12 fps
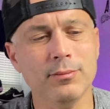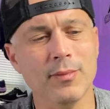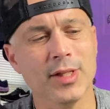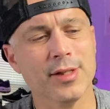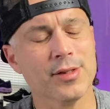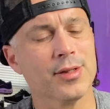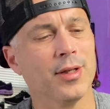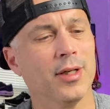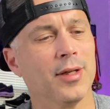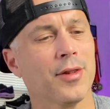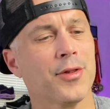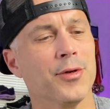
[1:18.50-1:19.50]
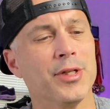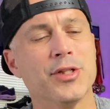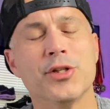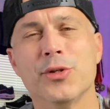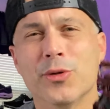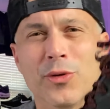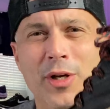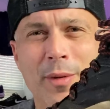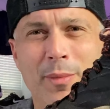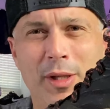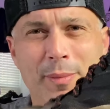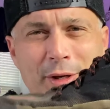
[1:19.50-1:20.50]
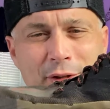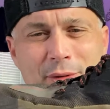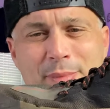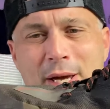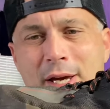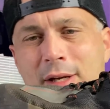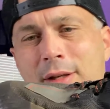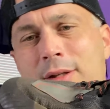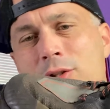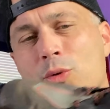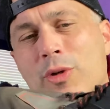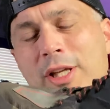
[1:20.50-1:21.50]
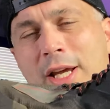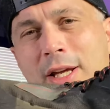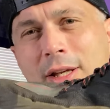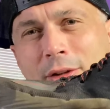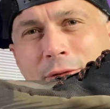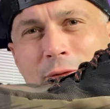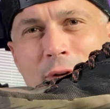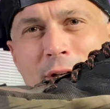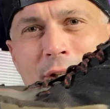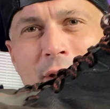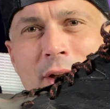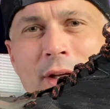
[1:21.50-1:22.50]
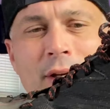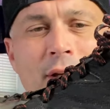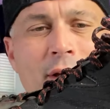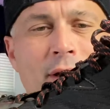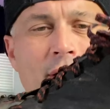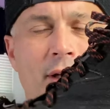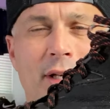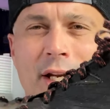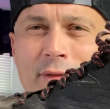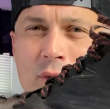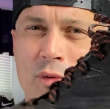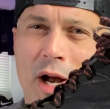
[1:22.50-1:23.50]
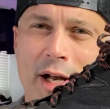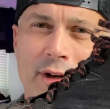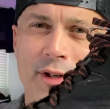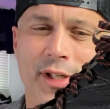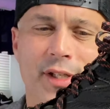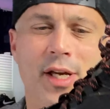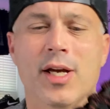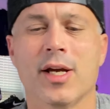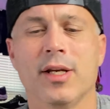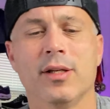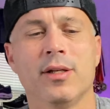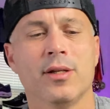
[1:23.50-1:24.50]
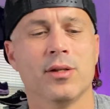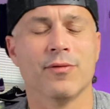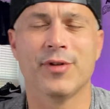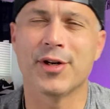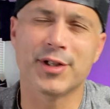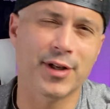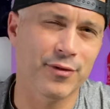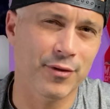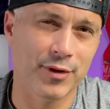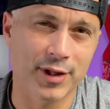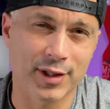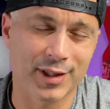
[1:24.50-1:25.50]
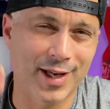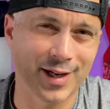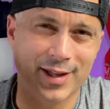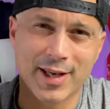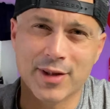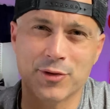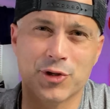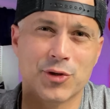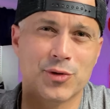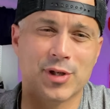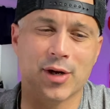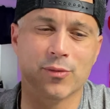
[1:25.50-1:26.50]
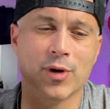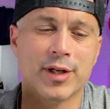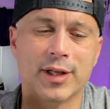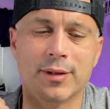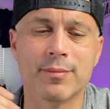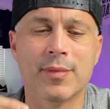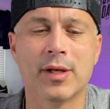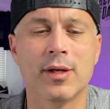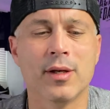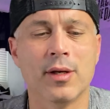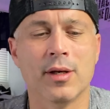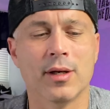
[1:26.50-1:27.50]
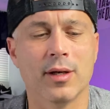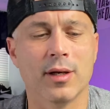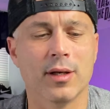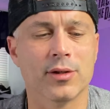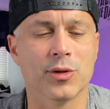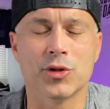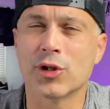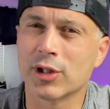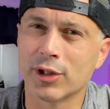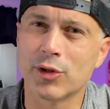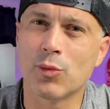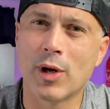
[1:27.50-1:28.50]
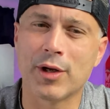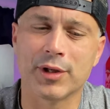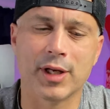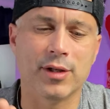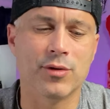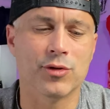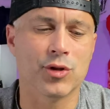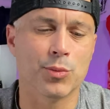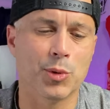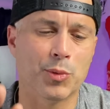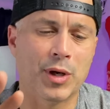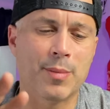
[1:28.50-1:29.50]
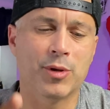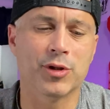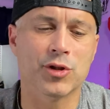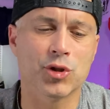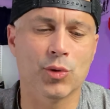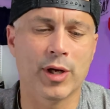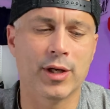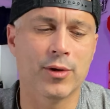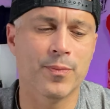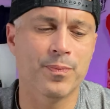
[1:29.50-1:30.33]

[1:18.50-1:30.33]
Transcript: It's 32 millimeters in the back, 28 in the front. Kind of a rocker design, very different than a lot of the other shoes I run in. So it took a little while to get used to, but when I'm on the trail,